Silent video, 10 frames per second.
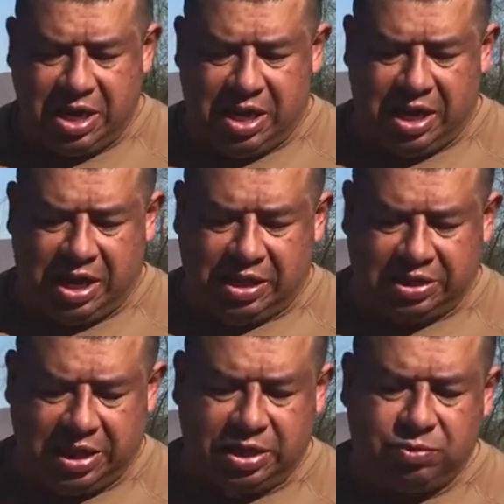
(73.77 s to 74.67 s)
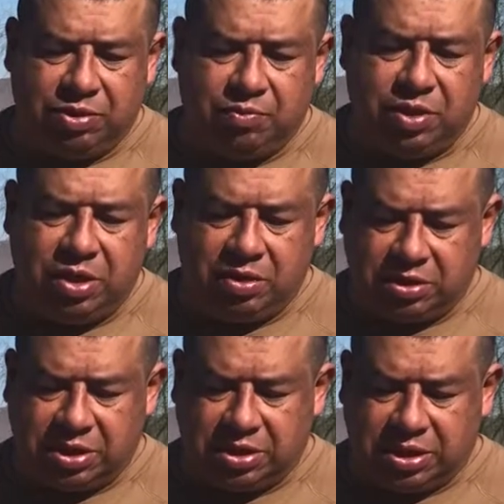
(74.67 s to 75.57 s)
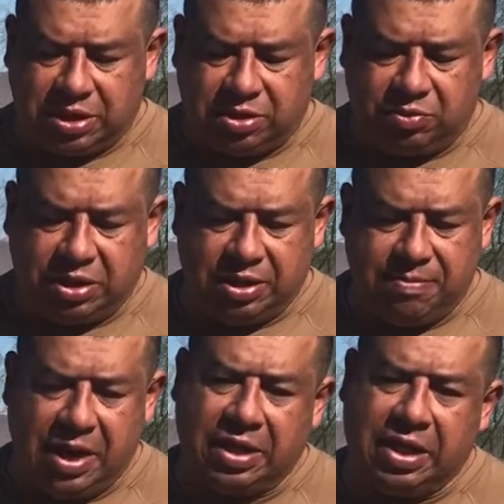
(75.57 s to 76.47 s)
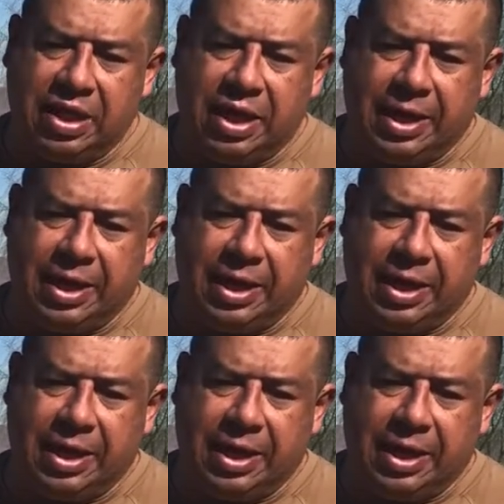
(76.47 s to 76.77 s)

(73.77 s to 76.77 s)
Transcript: And the sage we use is really mainly